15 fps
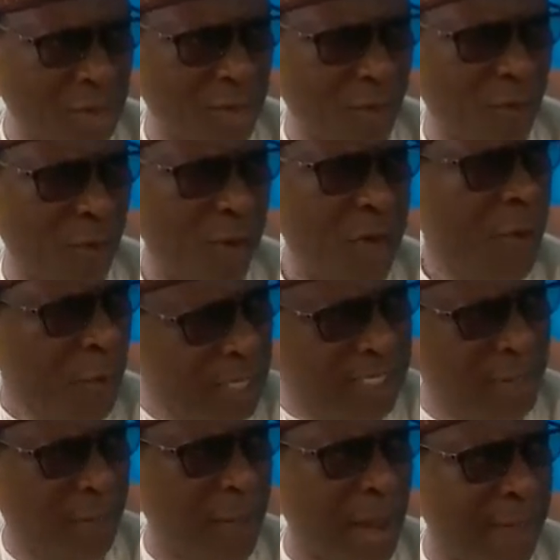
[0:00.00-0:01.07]
so forth, which
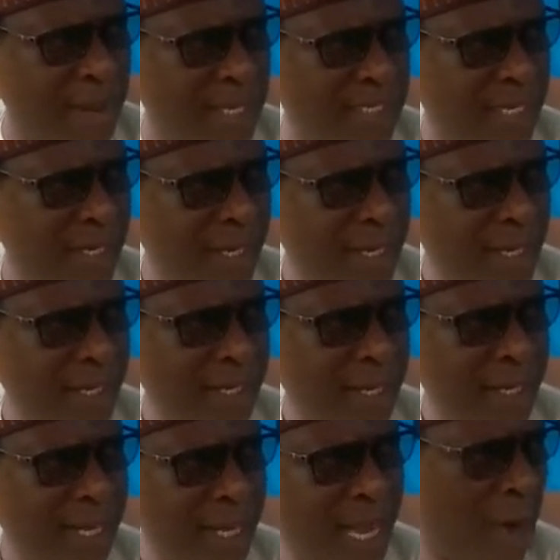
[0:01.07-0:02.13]
the farmers
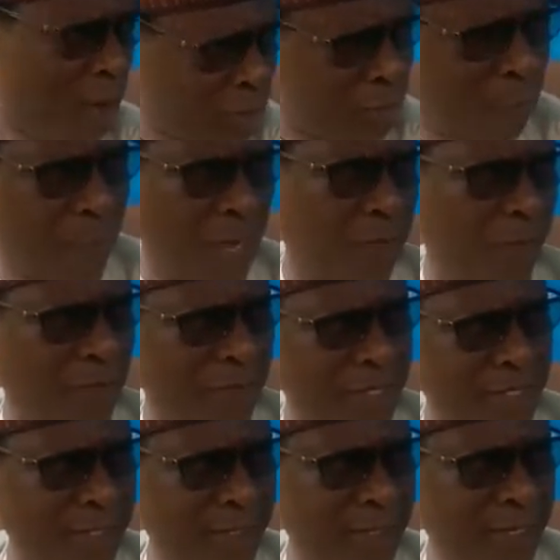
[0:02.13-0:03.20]
are also part of
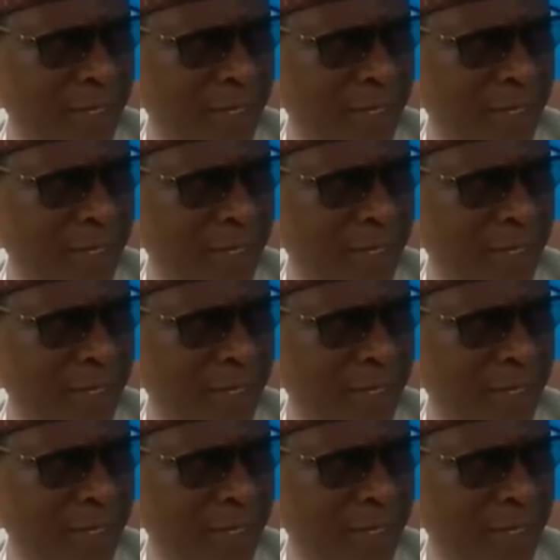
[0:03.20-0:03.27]
it.